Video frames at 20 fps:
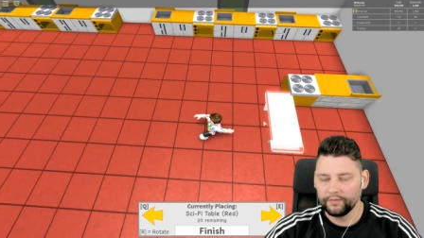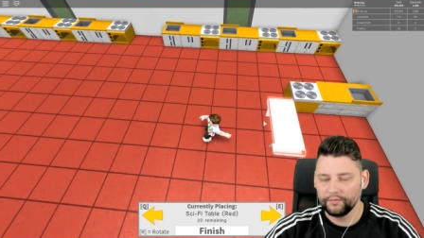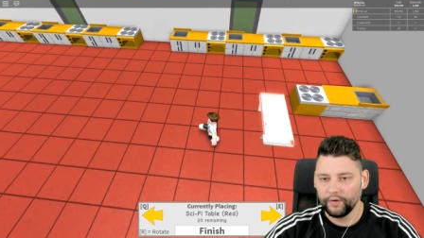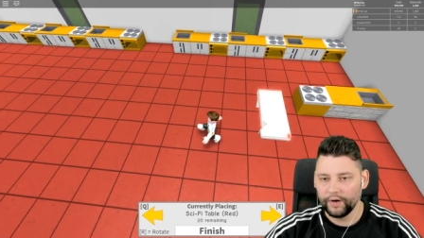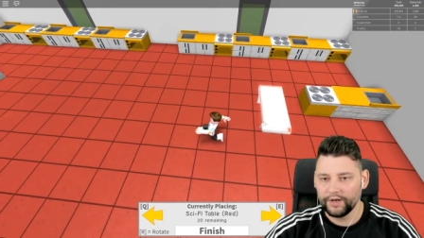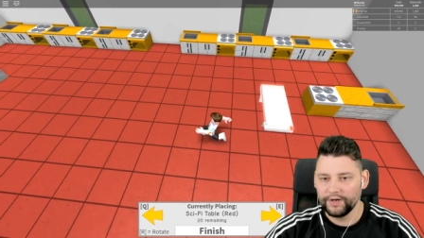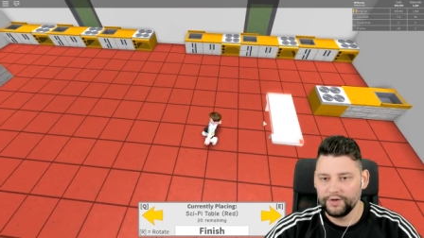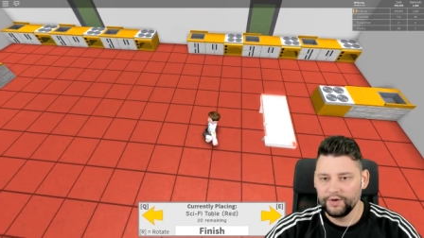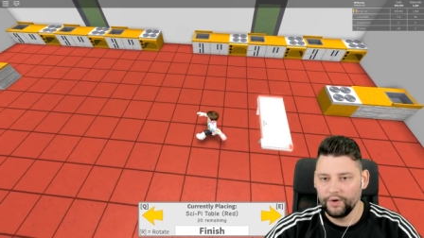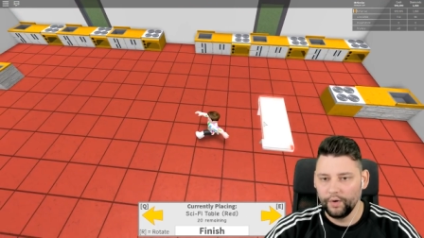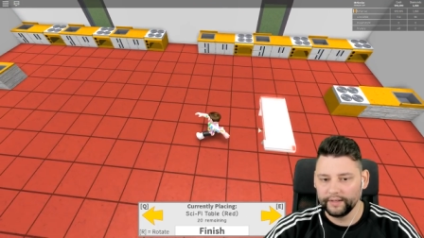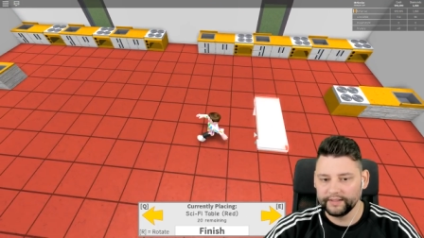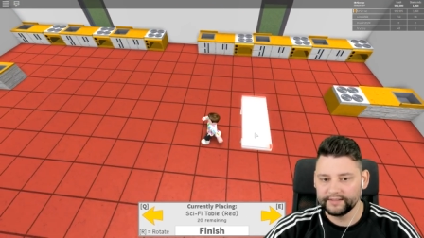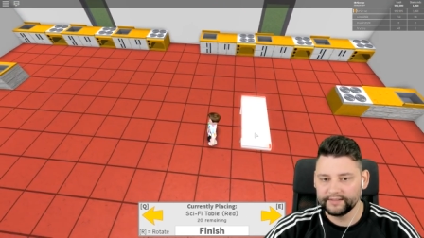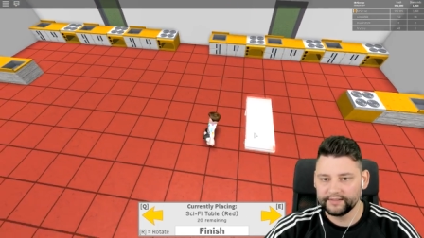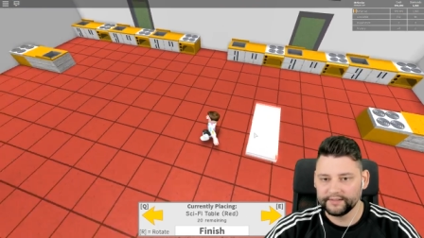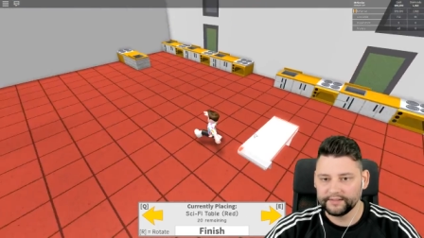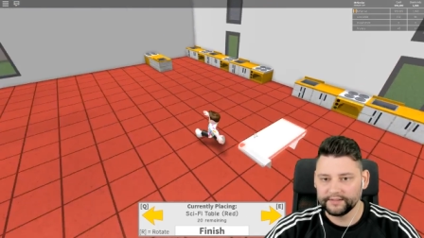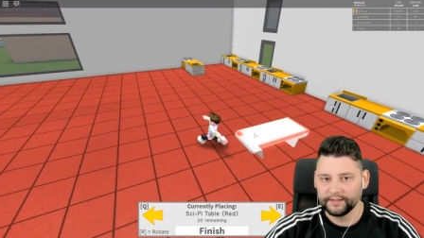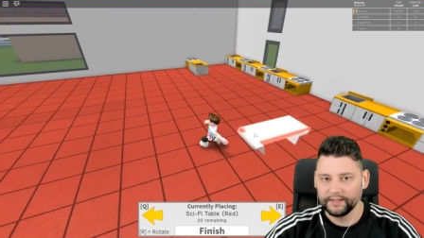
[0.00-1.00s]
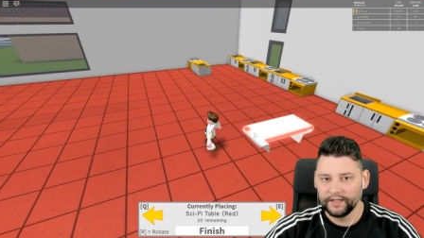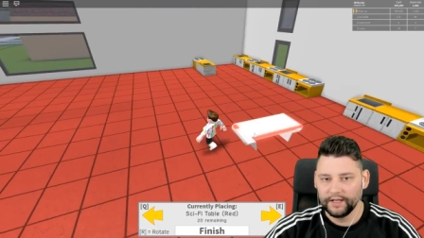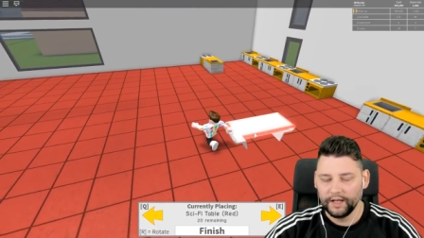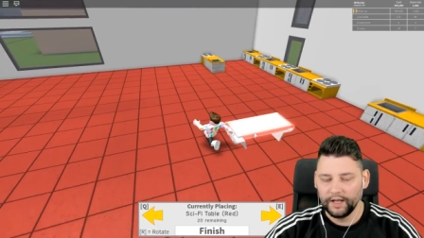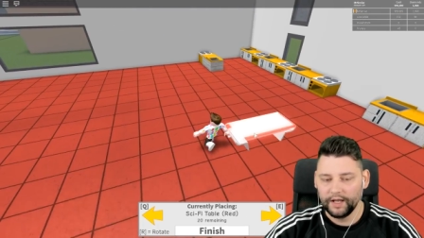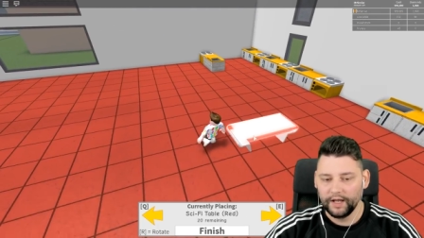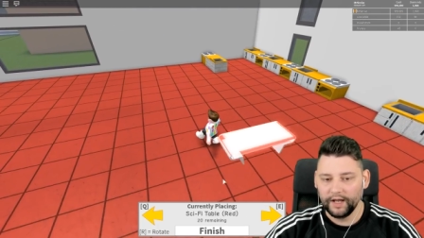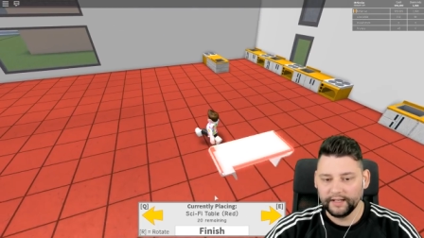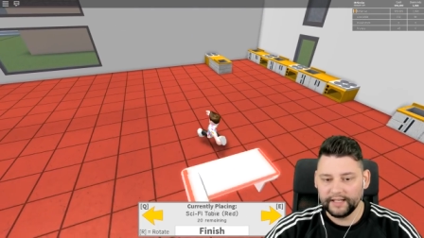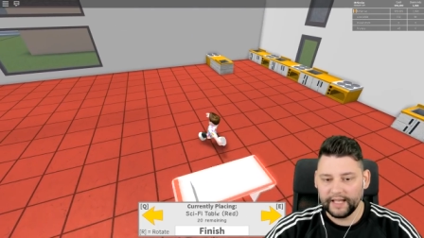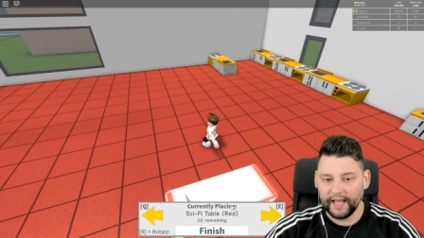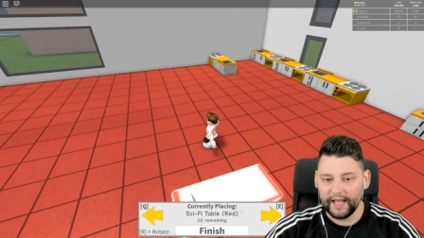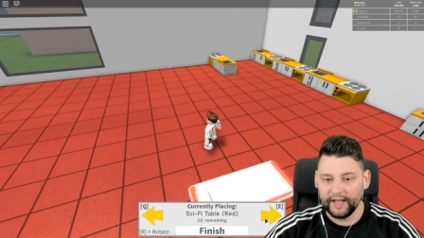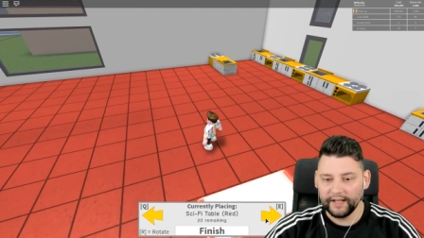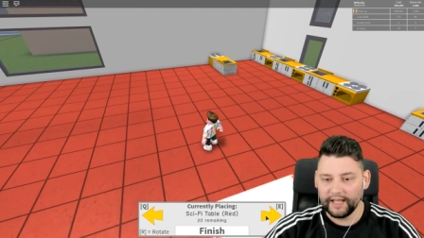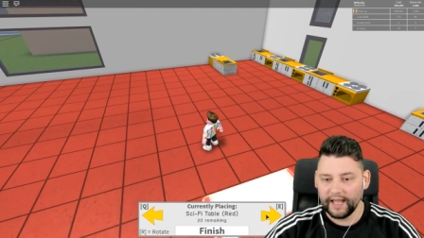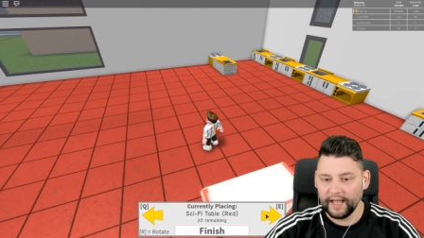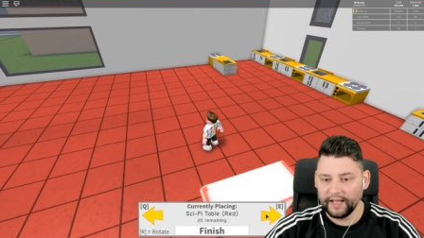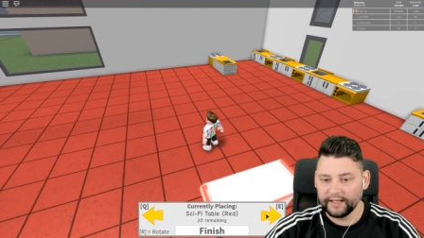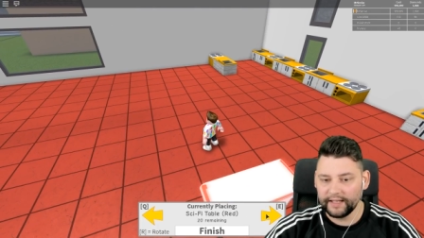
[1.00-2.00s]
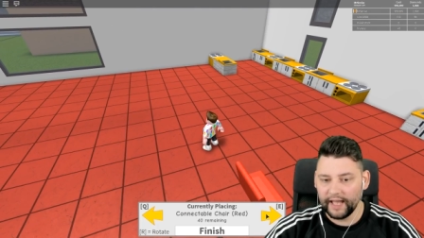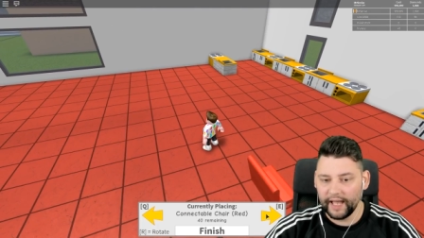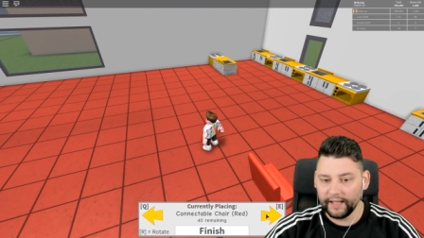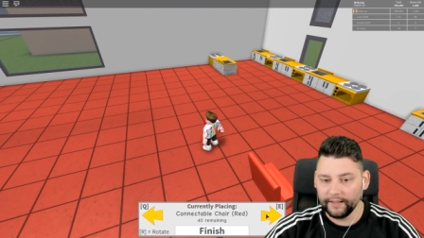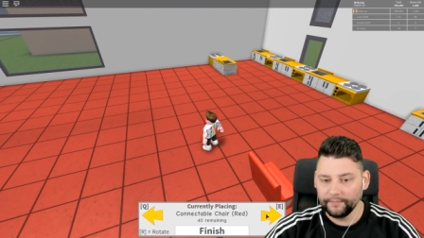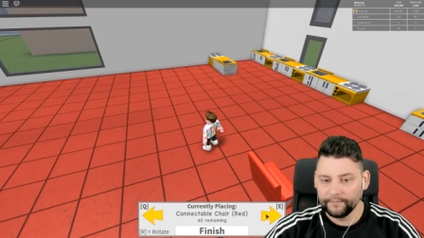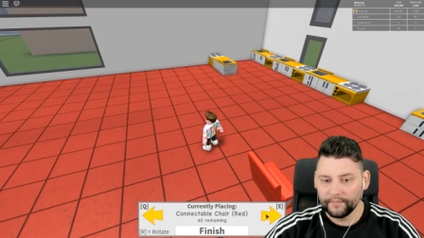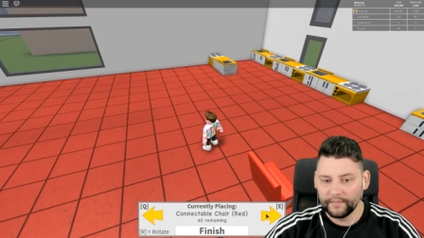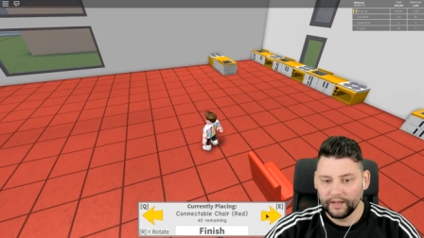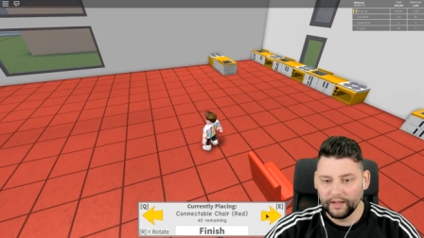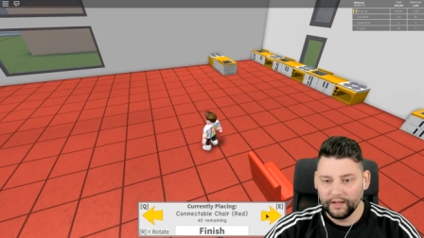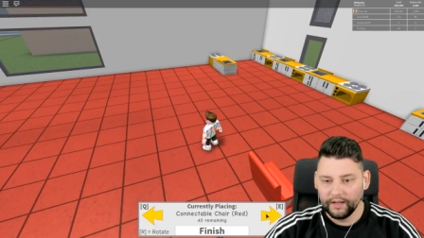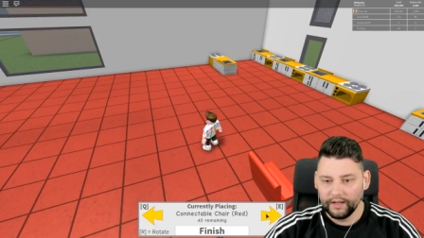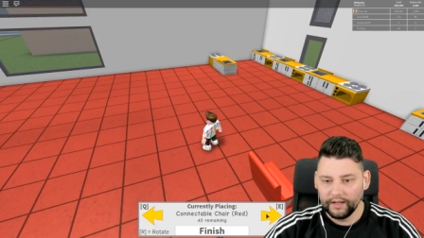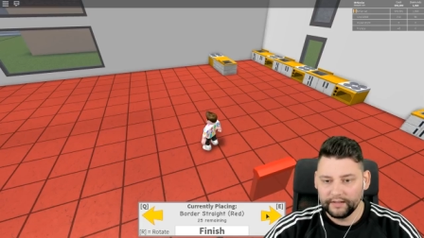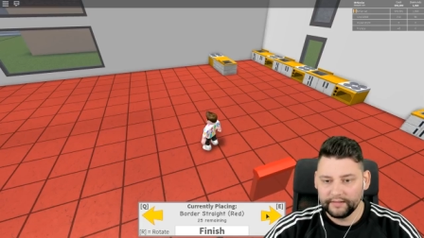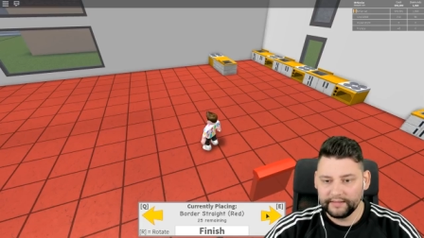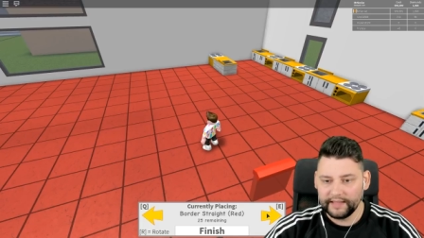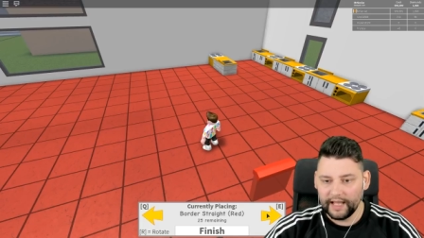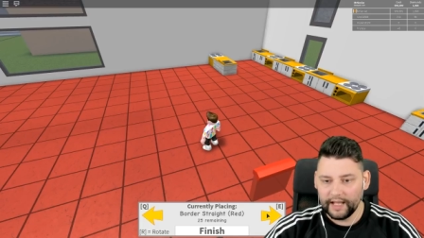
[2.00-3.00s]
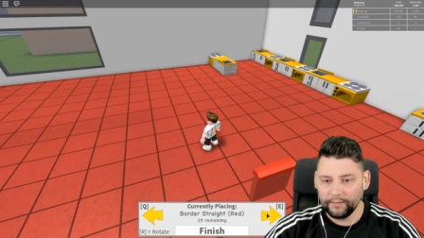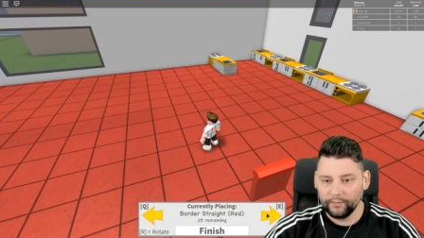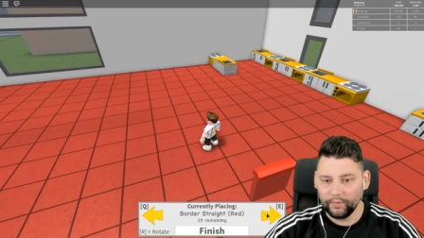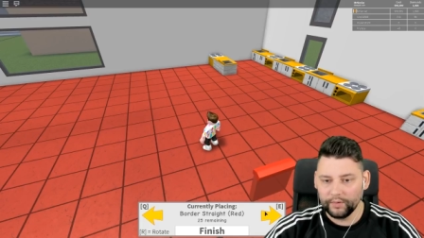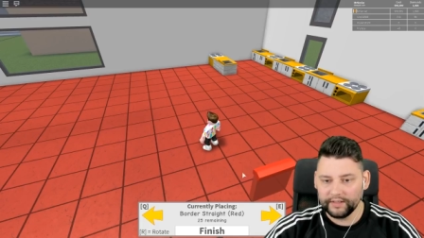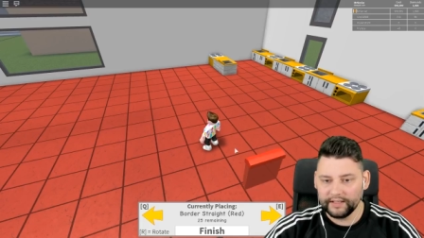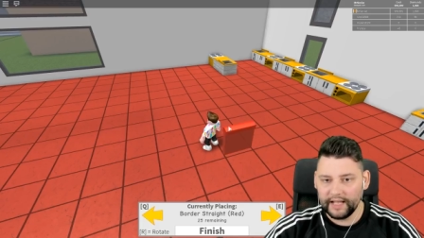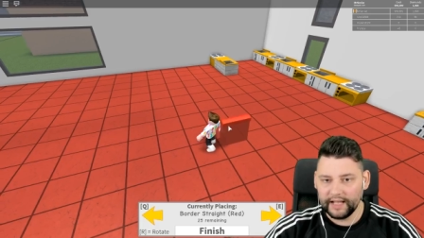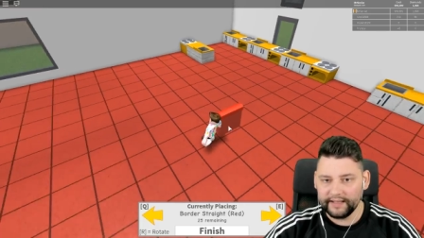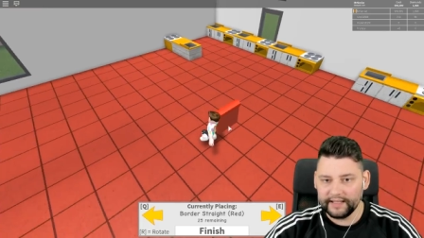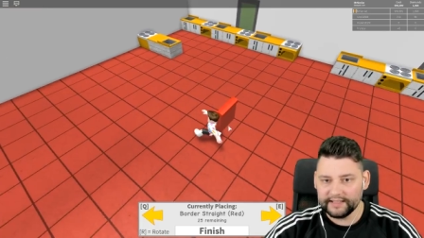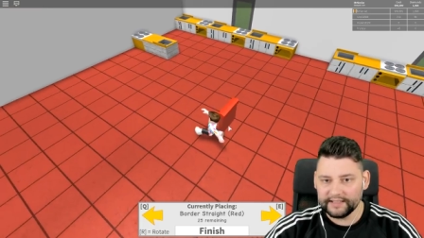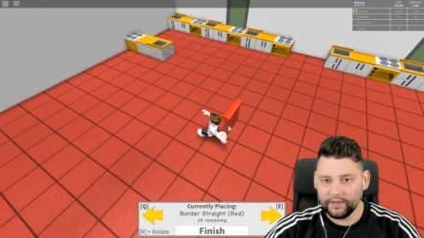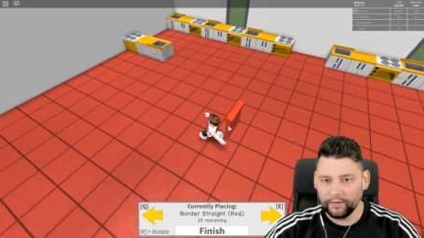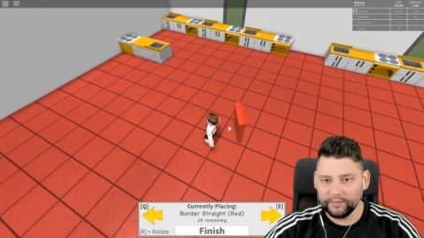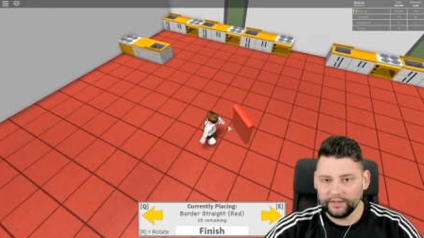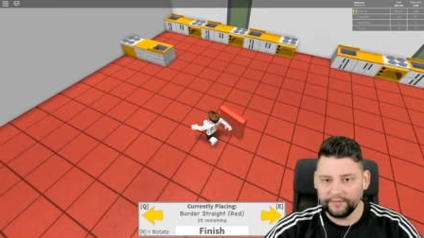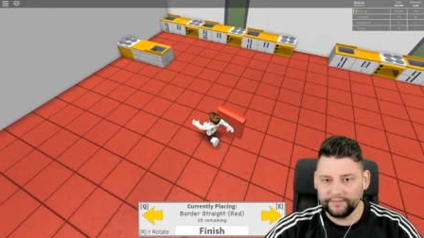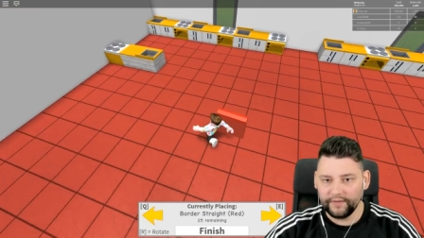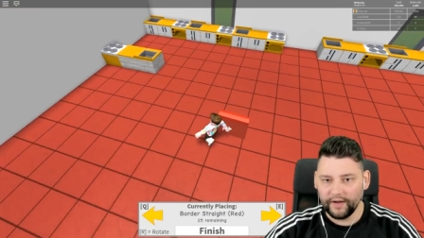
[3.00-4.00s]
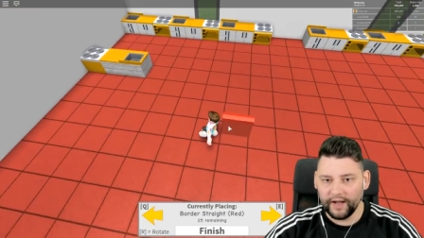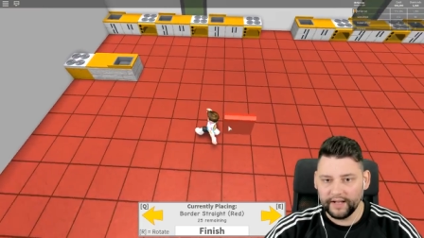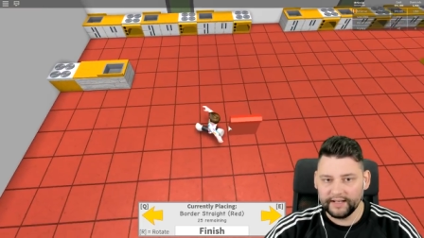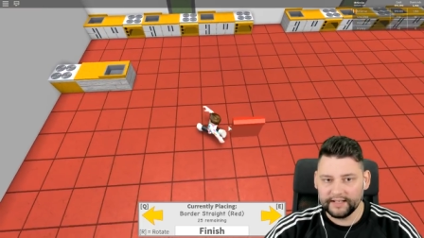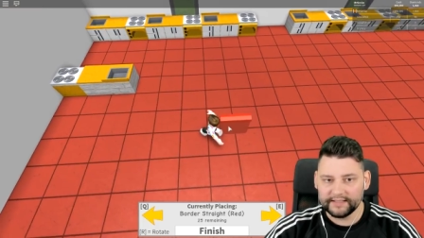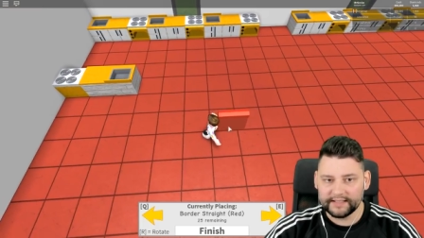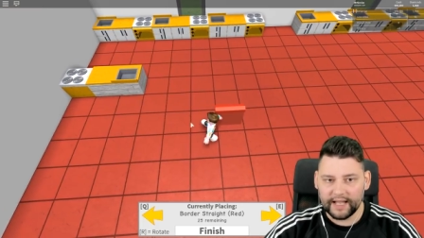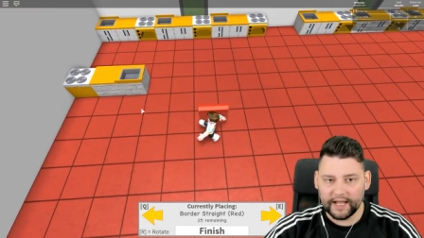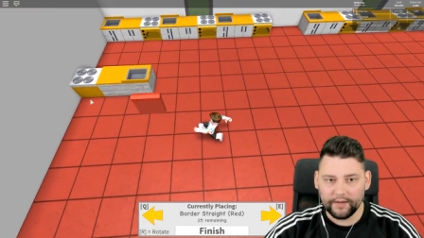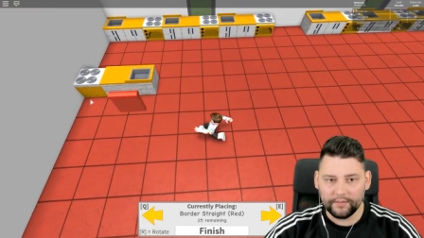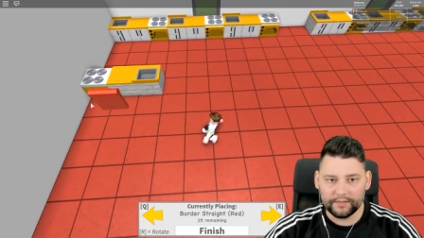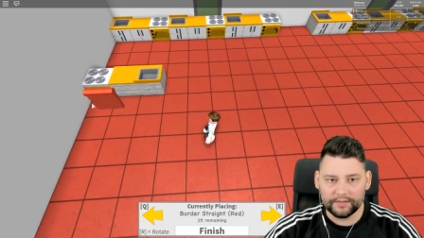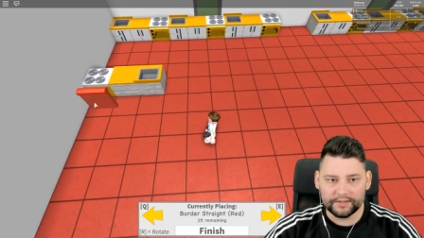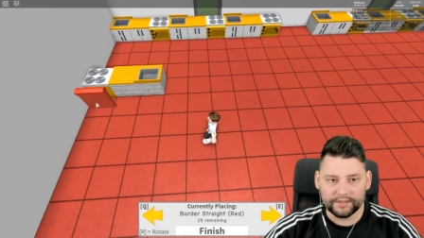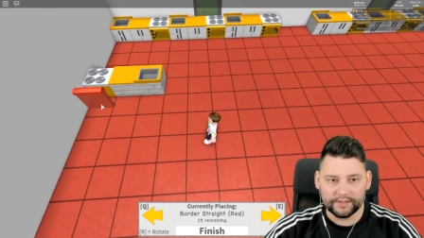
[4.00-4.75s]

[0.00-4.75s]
Right, nice. Okay, okay, okay. Then we'll get these little dividers out.